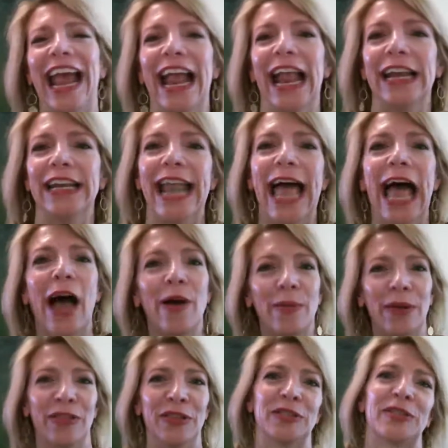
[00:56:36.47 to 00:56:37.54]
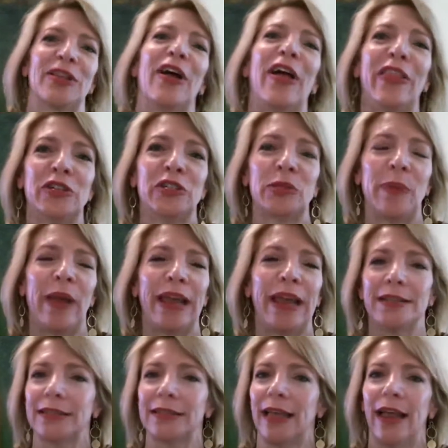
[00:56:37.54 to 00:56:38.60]
and now I'm in this other
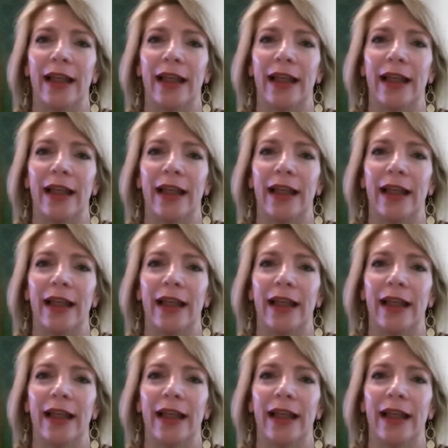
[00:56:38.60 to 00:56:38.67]
space,